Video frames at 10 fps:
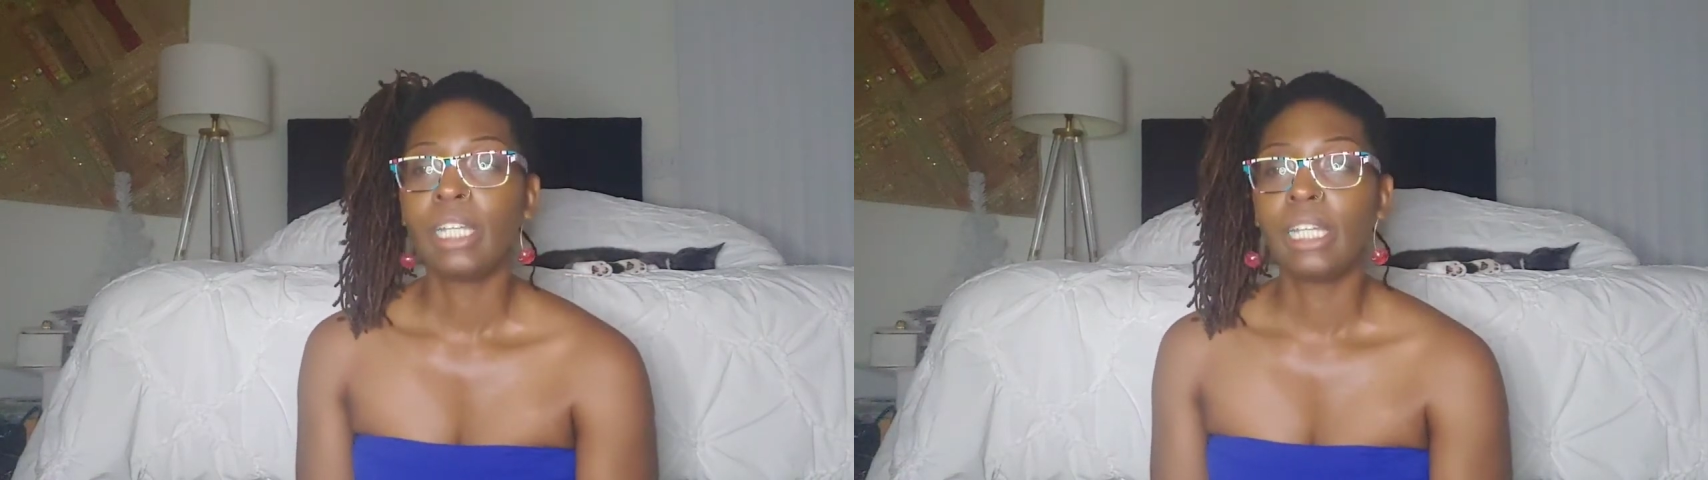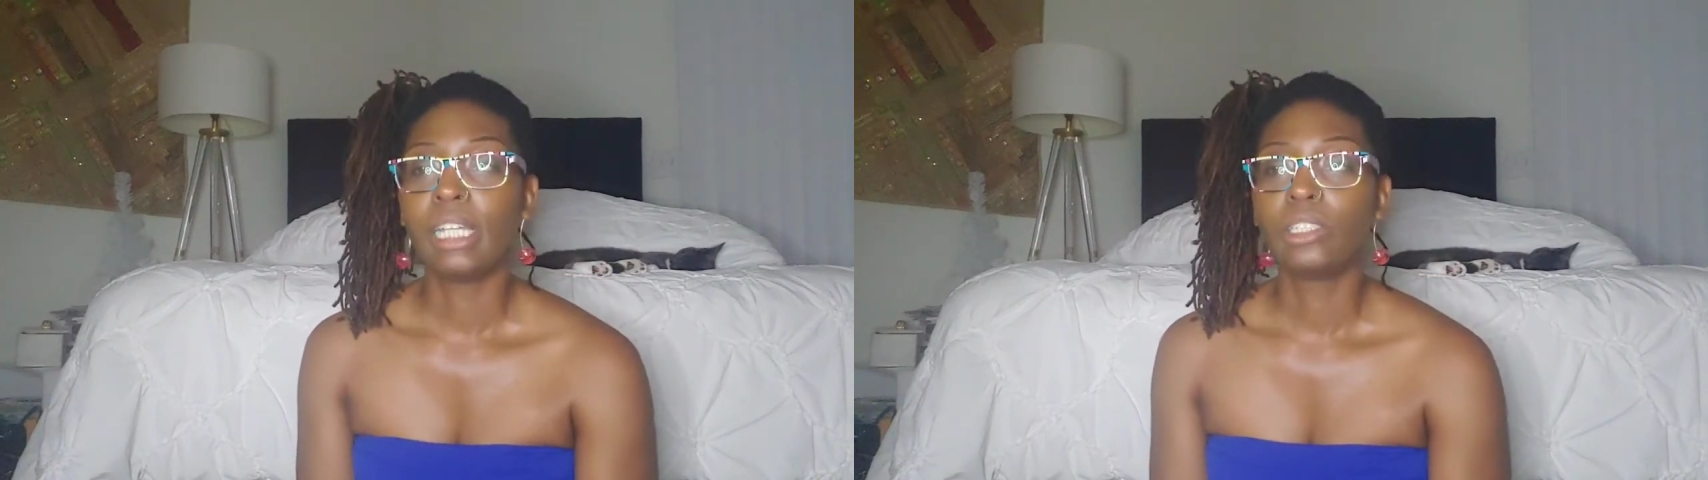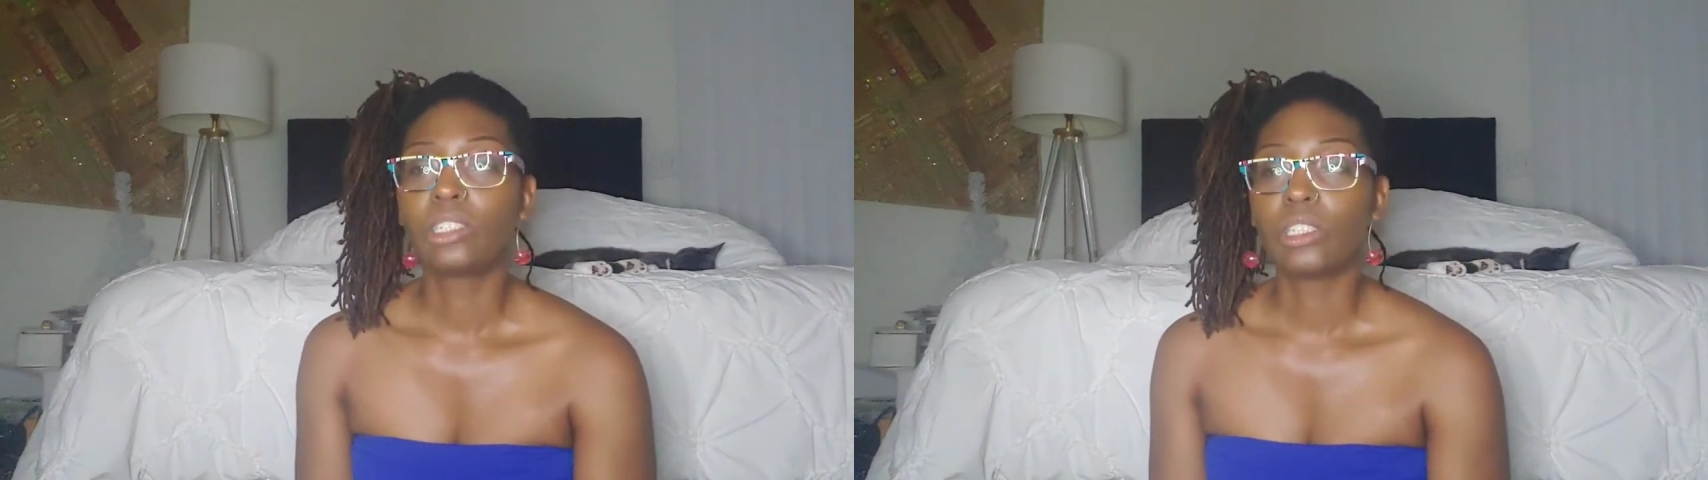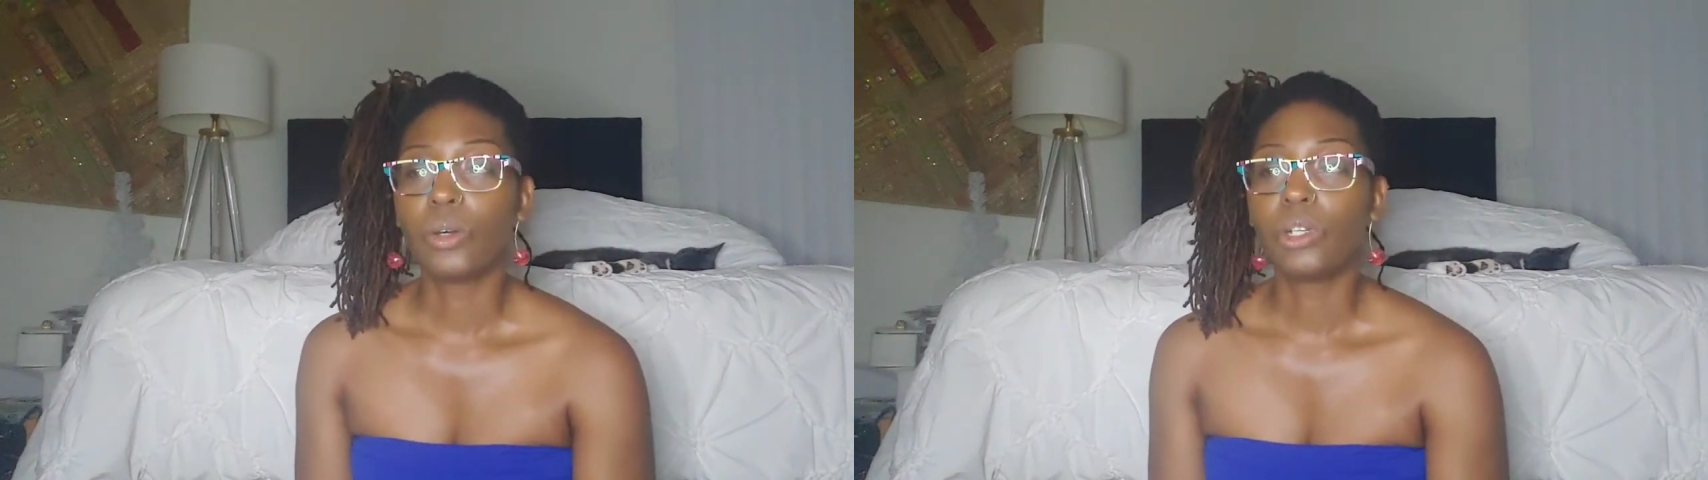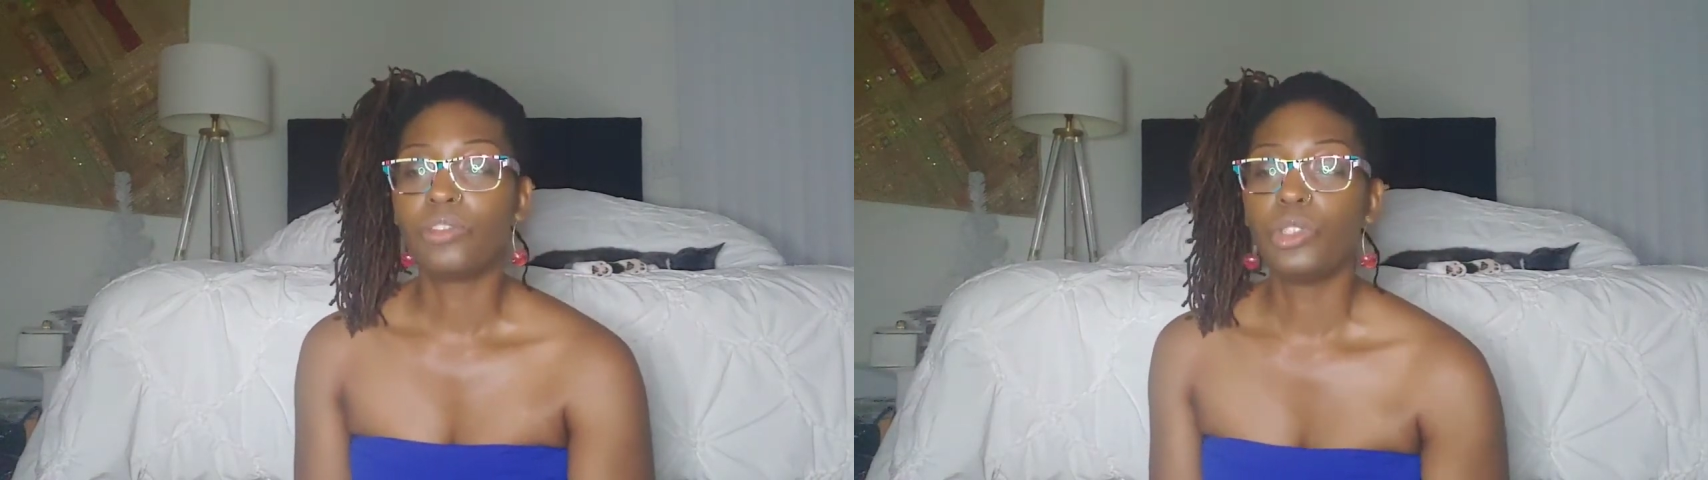And
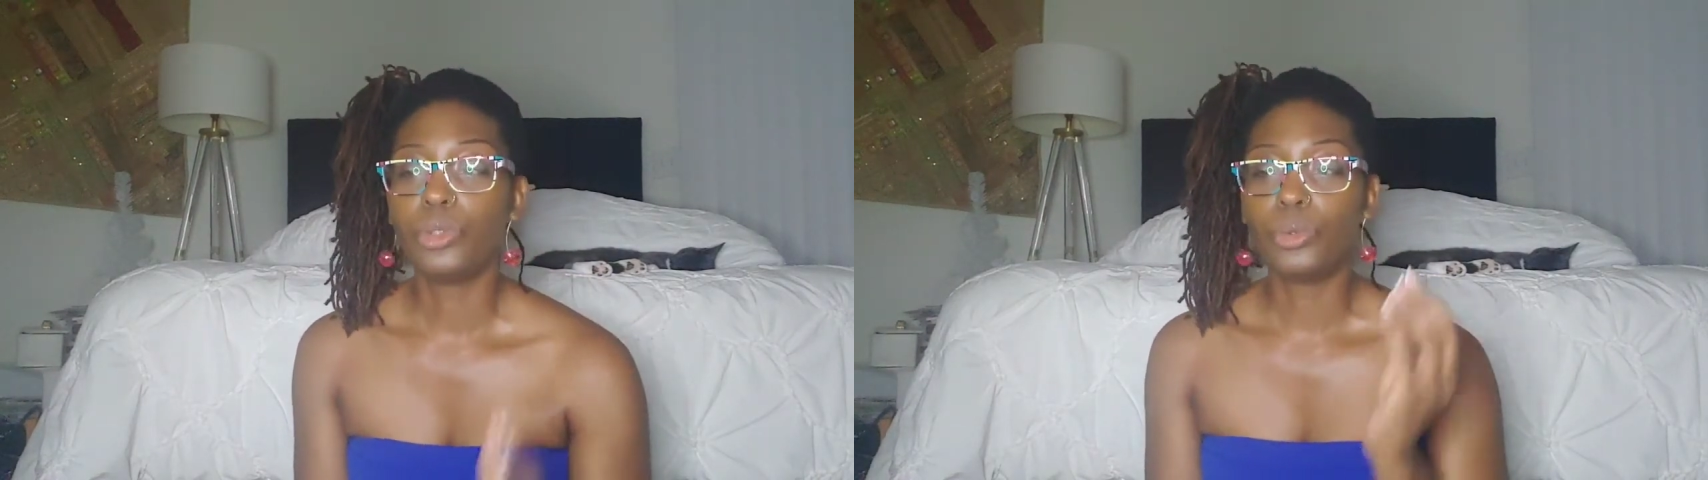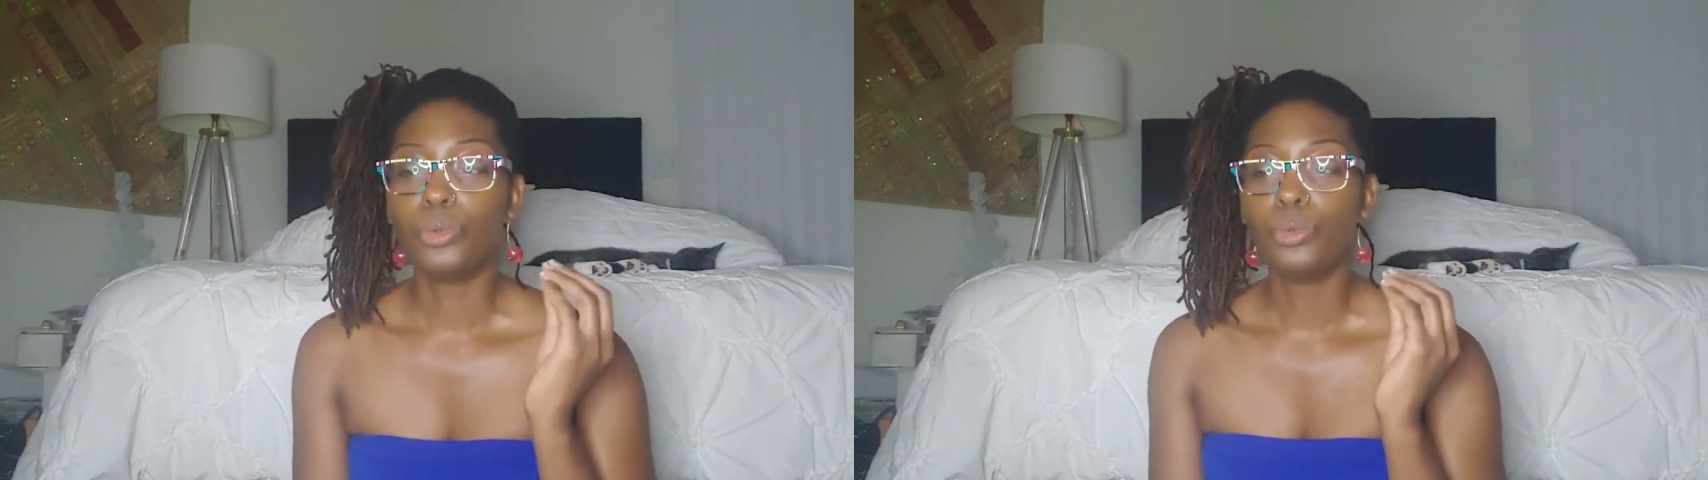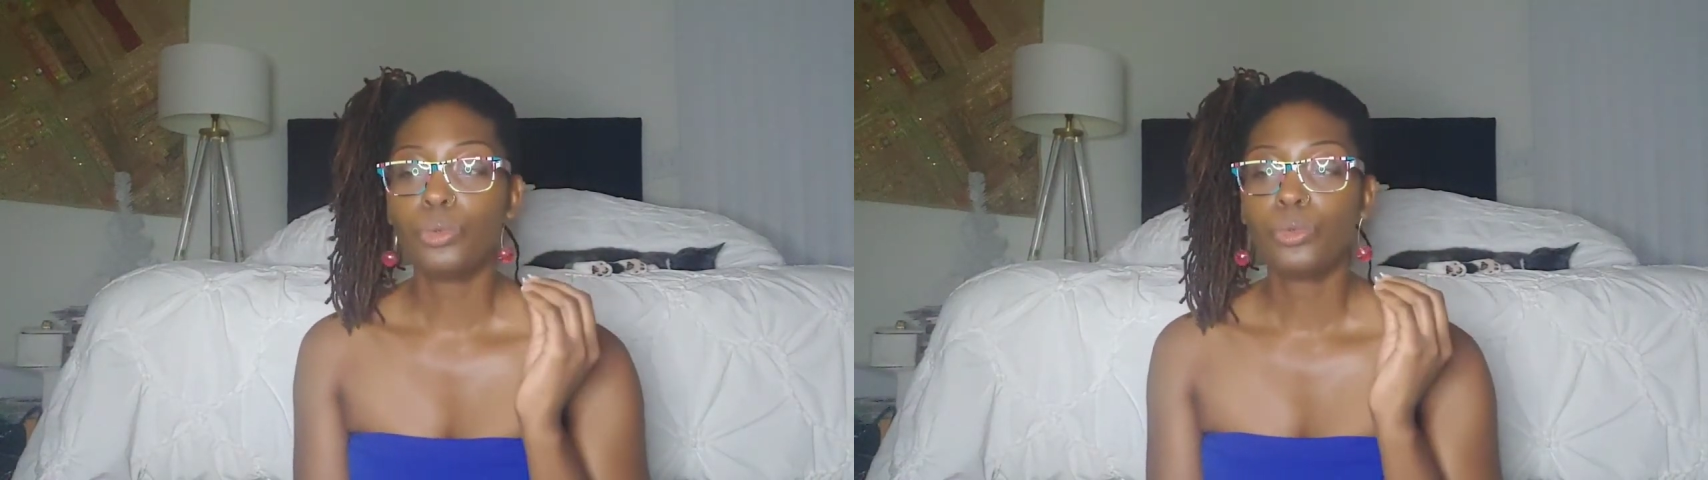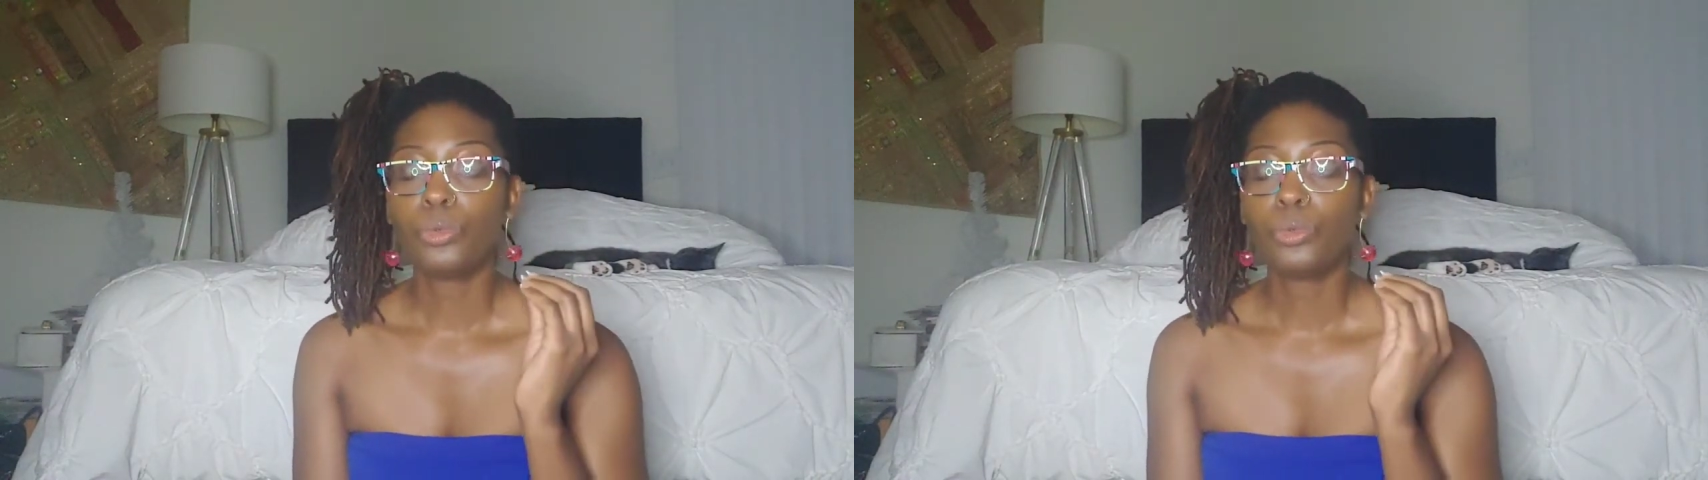so if you